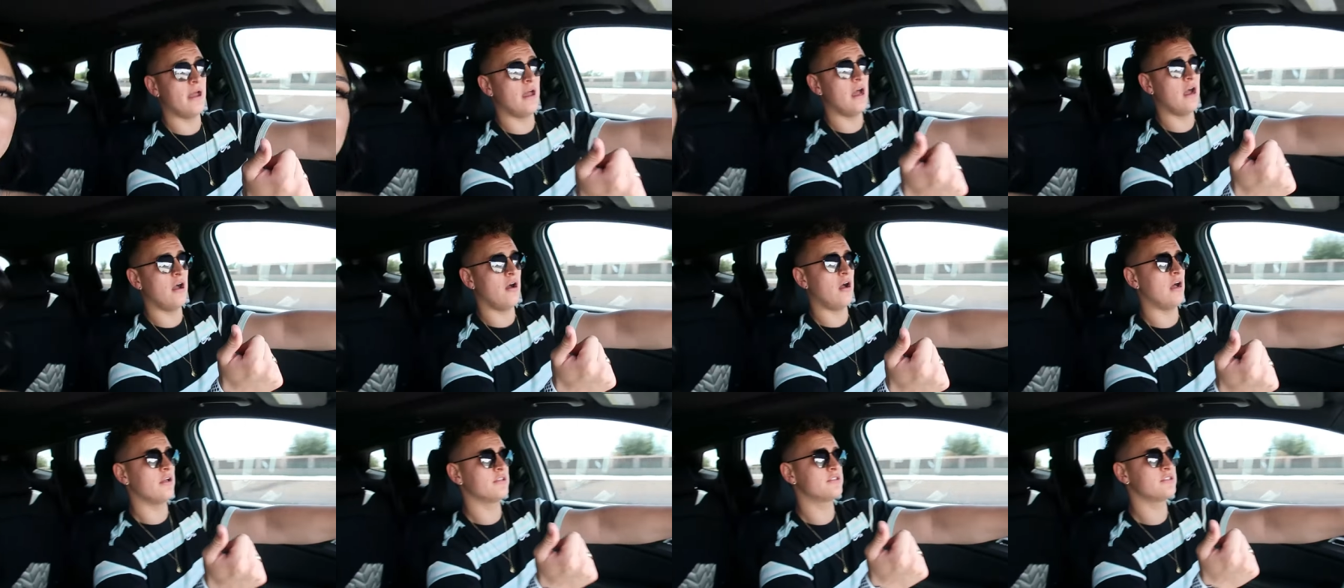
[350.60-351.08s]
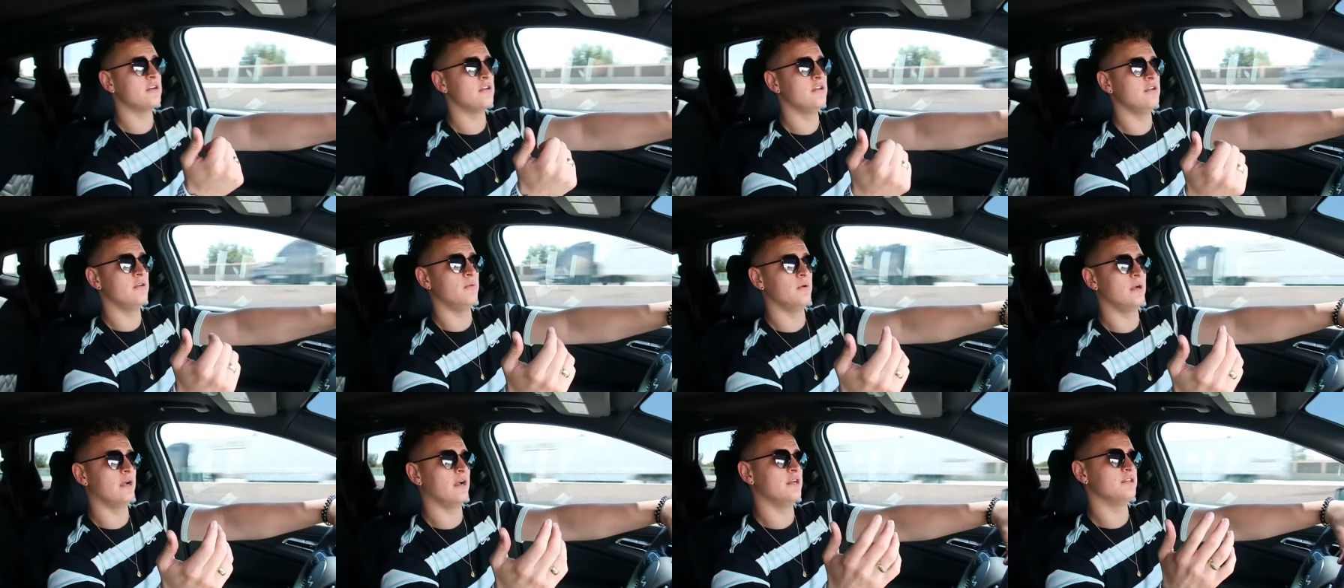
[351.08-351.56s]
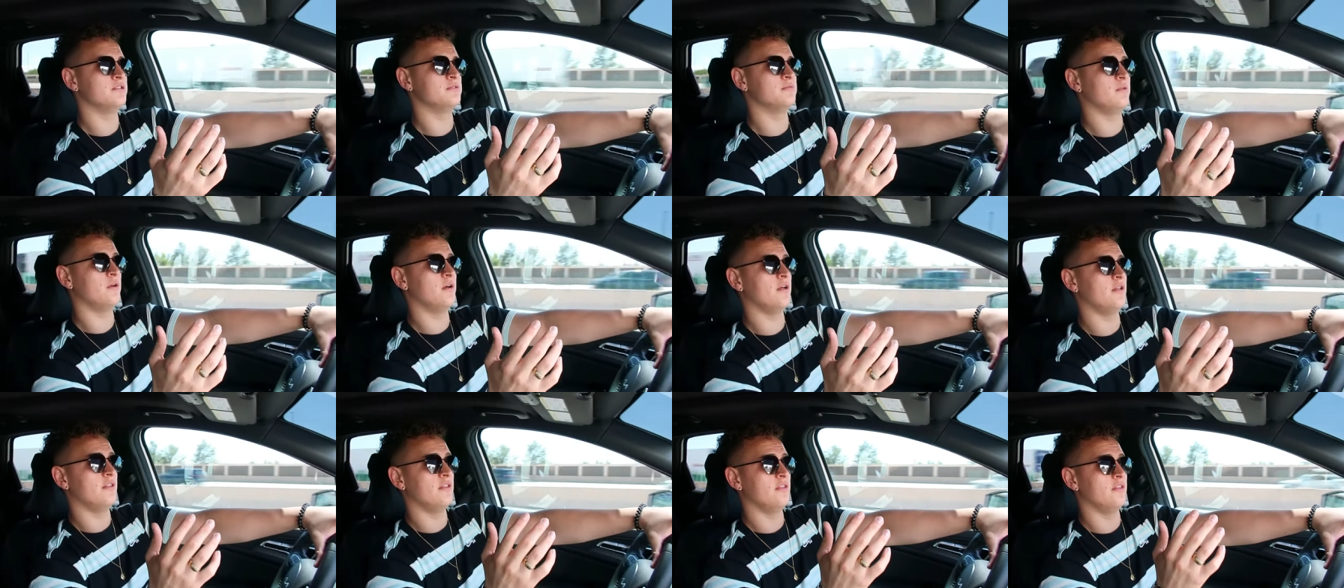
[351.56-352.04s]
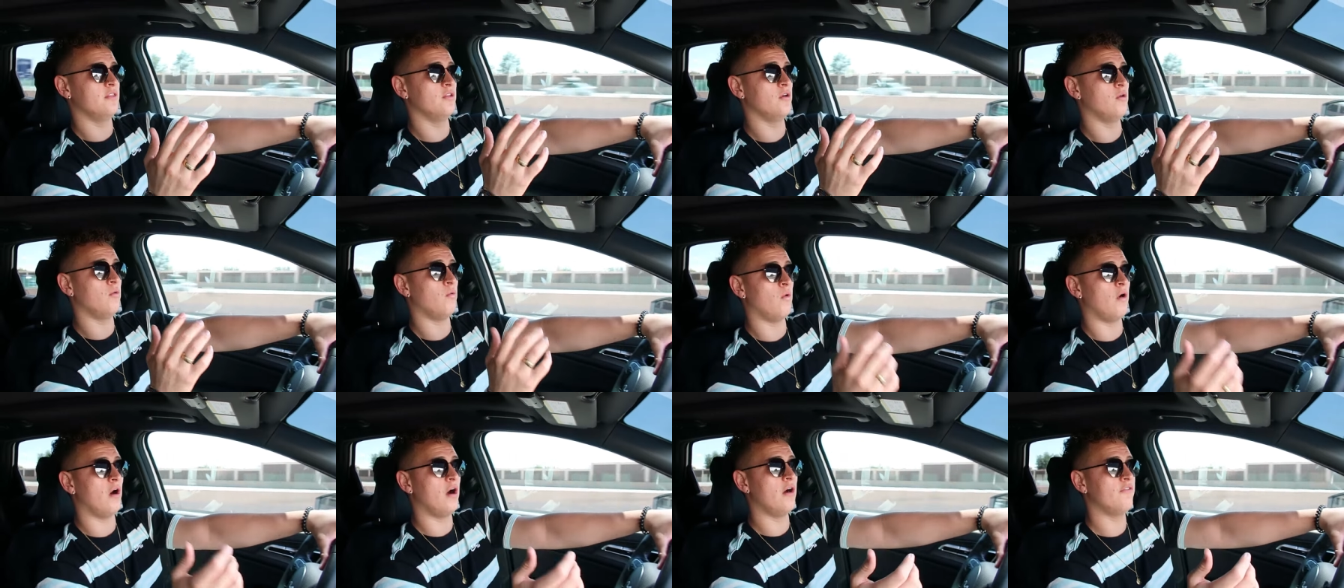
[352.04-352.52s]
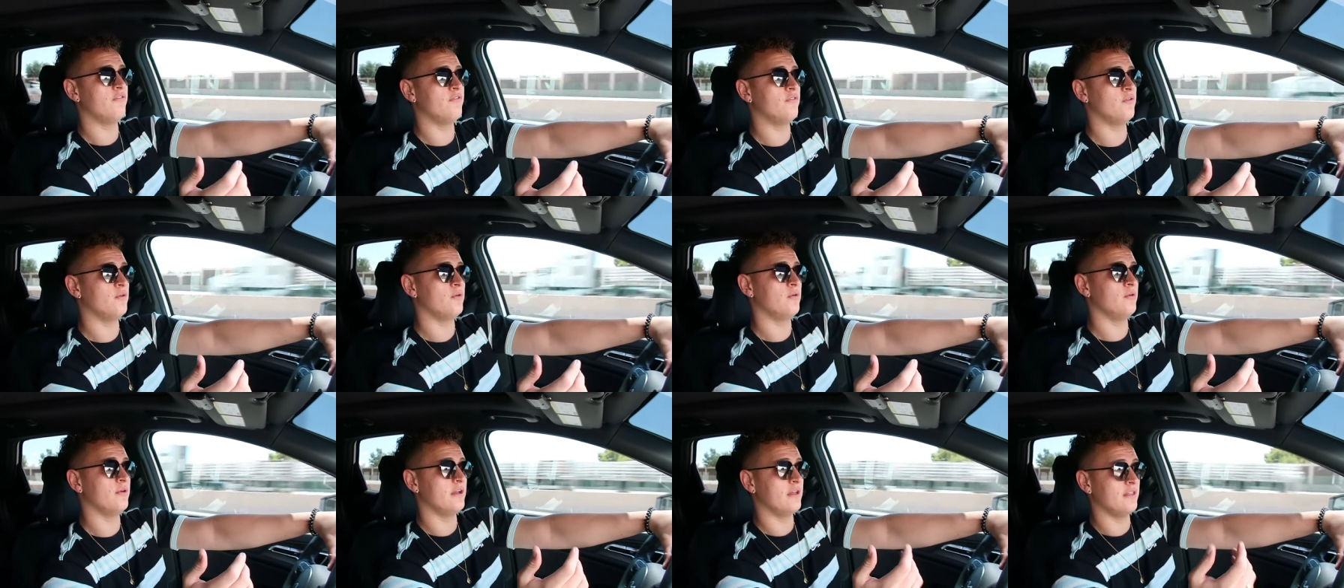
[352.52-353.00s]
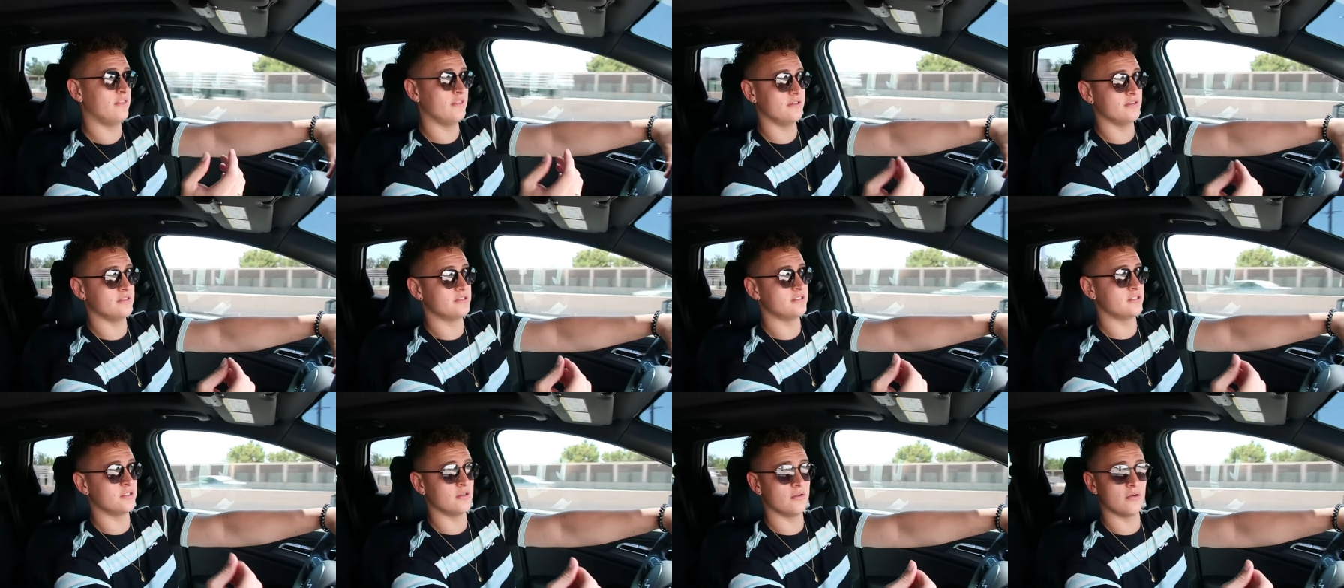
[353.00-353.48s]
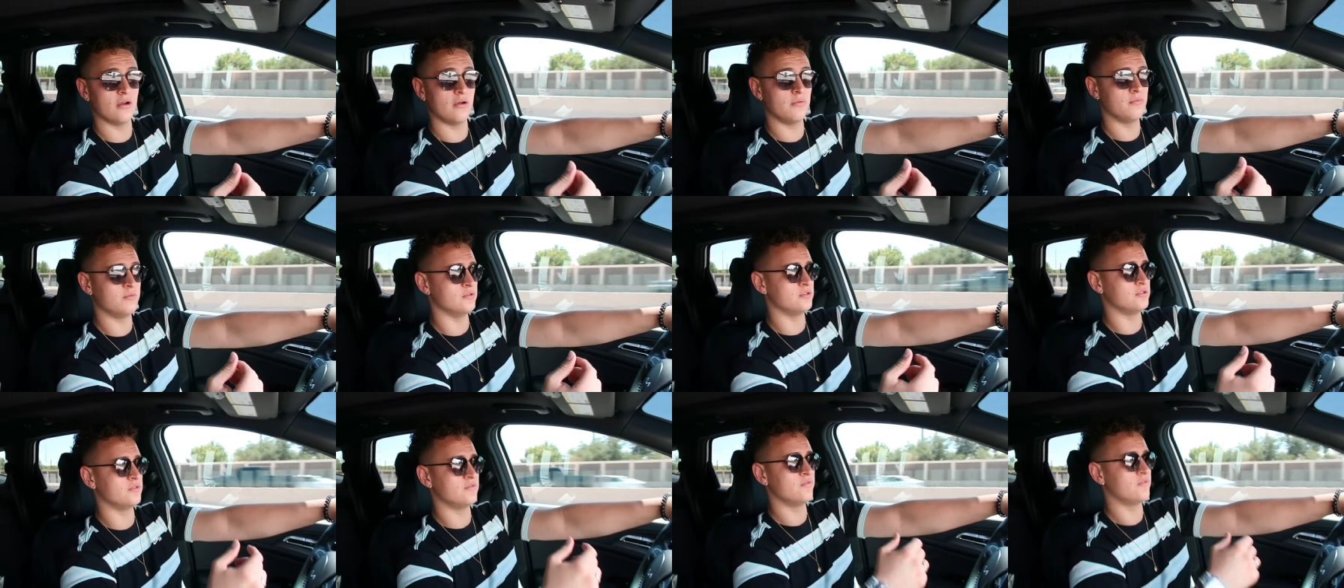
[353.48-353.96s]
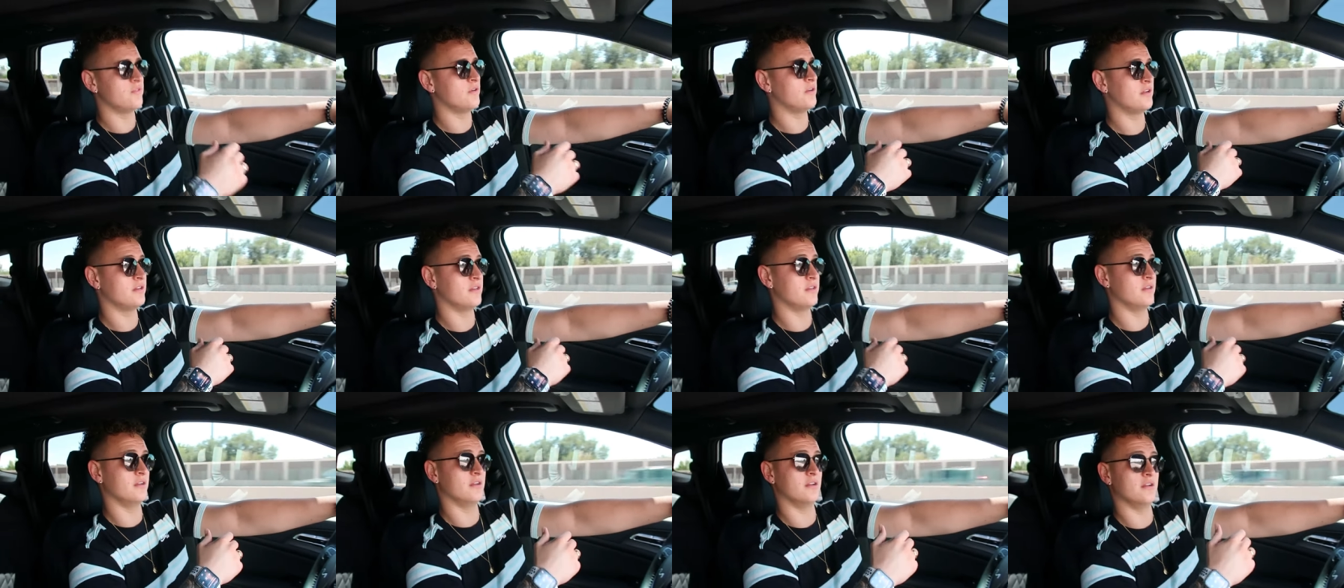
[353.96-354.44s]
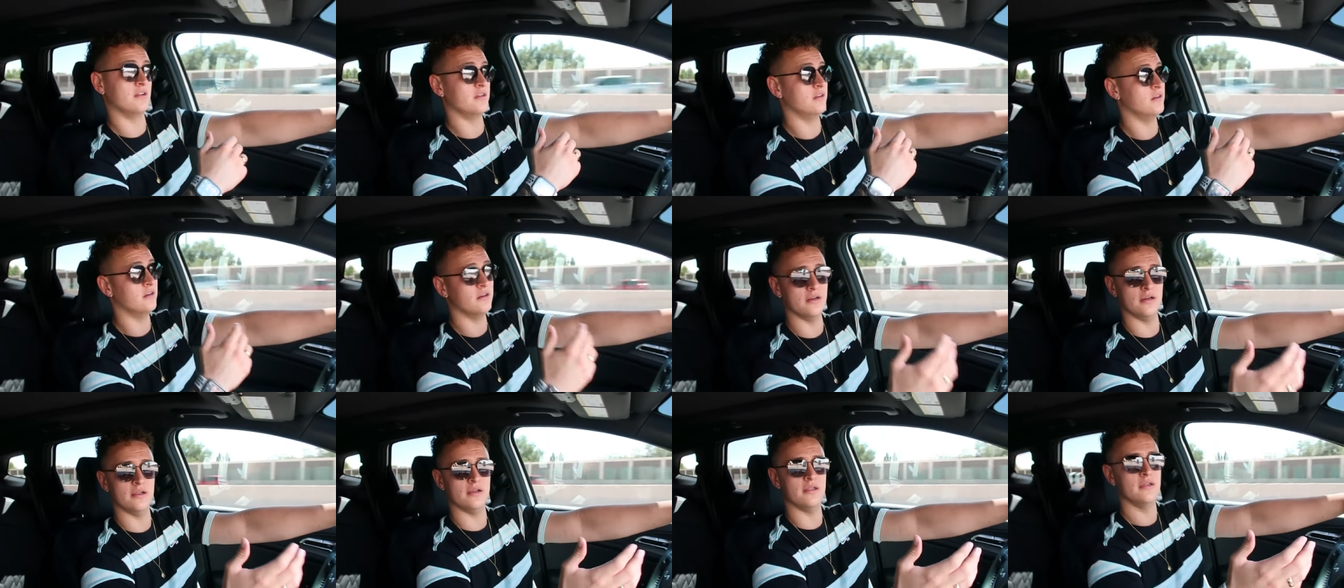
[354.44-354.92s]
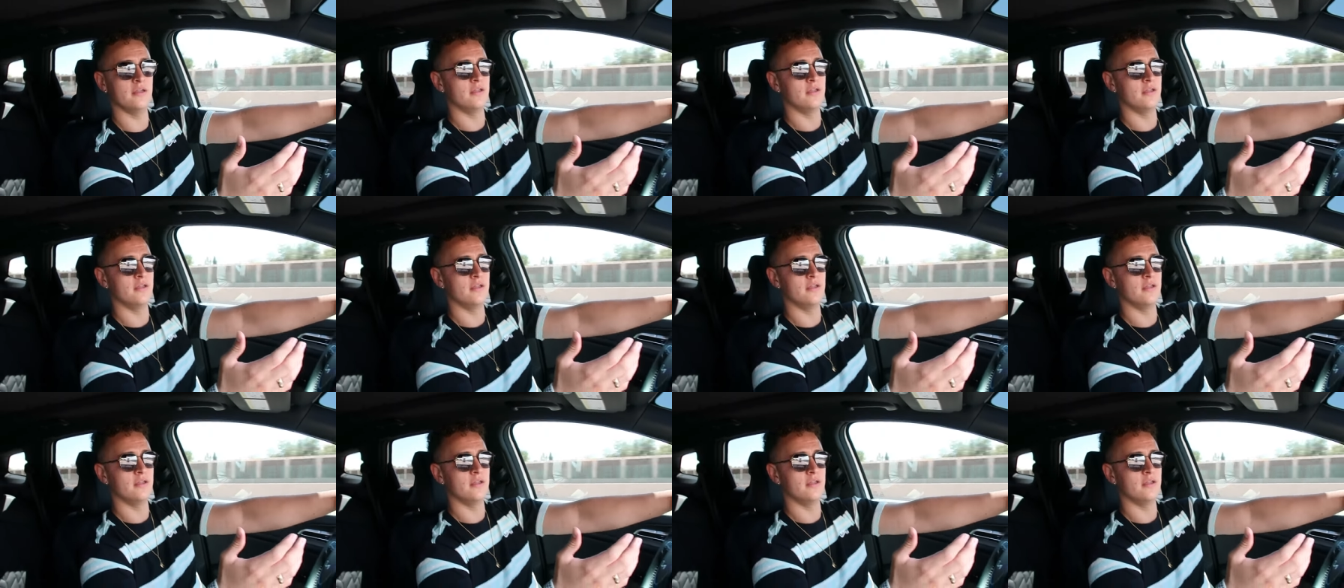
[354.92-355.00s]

I'll tell you guys what the waffle and the syrup was freaking good,